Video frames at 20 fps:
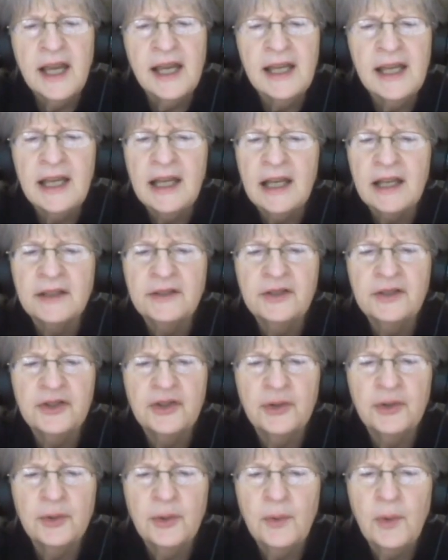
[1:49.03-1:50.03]
taking us
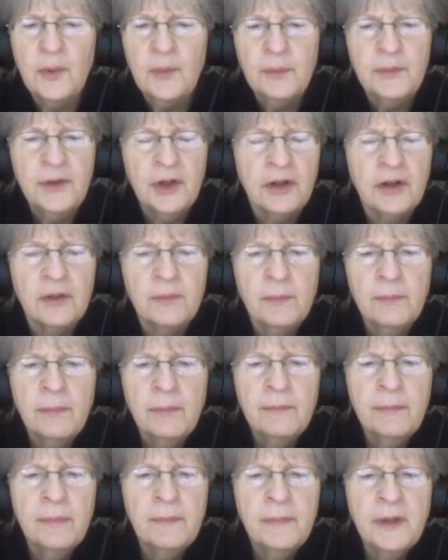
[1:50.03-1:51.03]
to, you know,
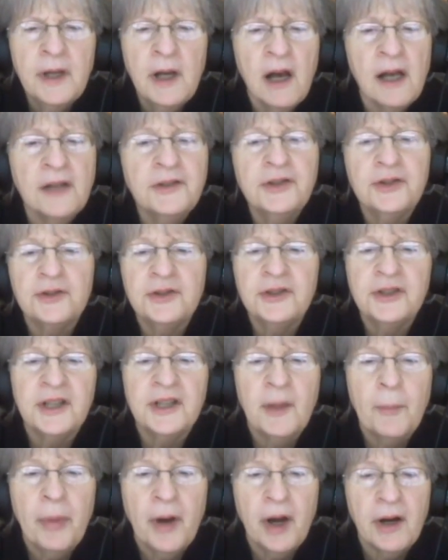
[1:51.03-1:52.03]
concerts
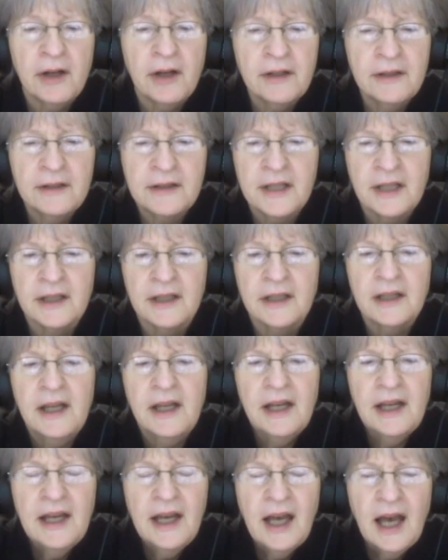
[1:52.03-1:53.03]
in the park, to
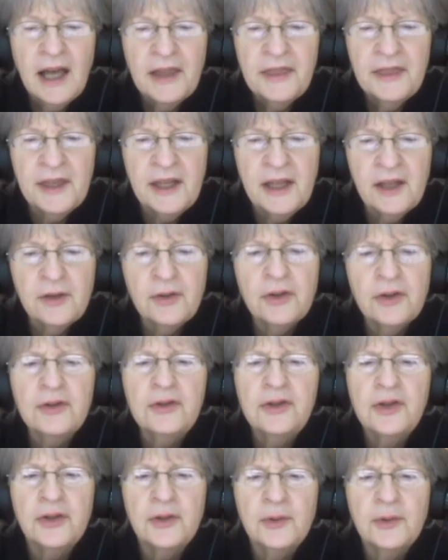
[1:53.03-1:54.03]
a theater,
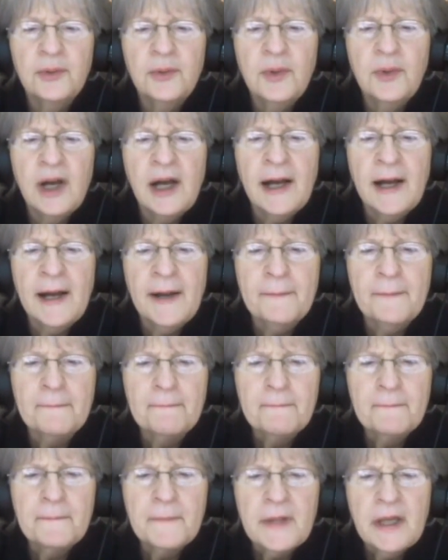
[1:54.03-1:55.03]
to
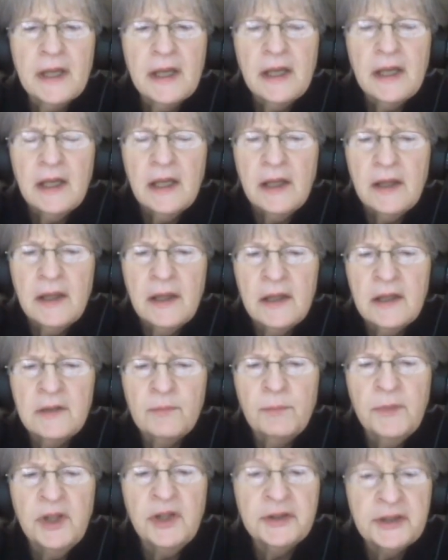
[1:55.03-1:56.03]

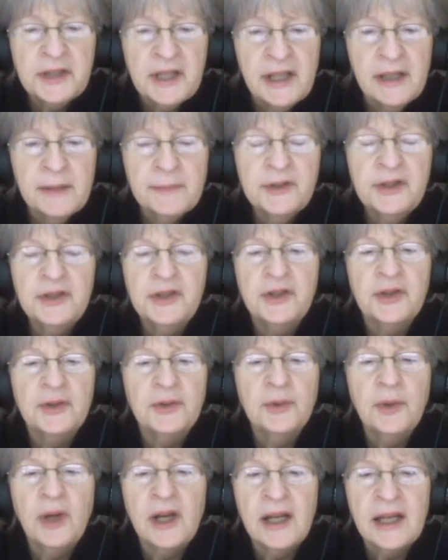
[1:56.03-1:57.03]
museums,
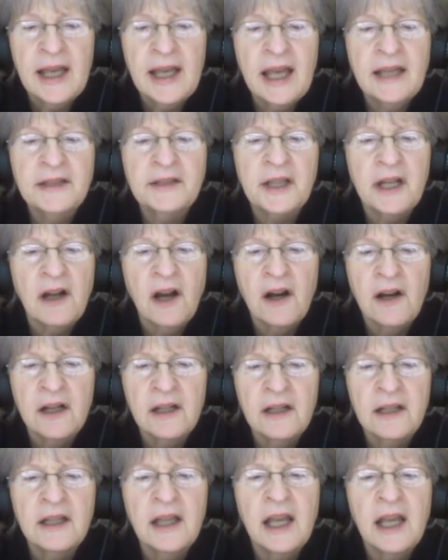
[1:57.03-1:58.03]
to gaze at art,
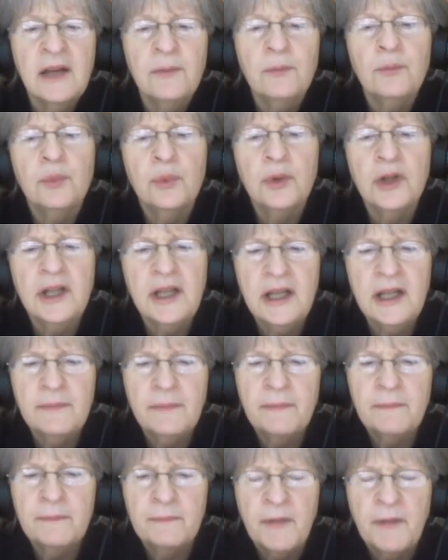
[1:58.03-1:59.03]
and they really
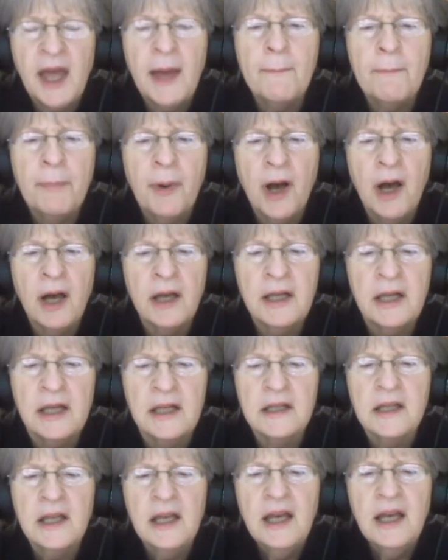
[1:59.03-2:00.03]

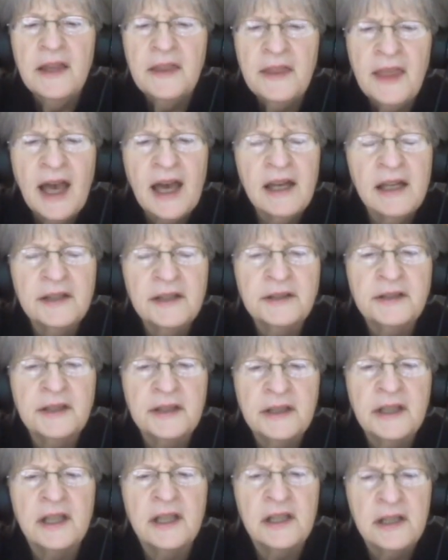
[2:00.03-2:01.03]
embodied that as
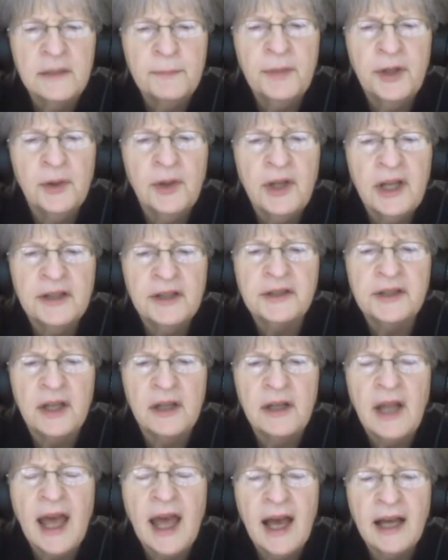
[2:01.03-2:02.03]
the beauty as
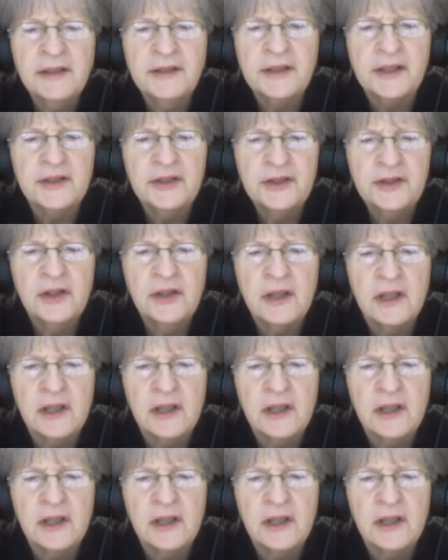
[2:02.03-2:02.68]
an access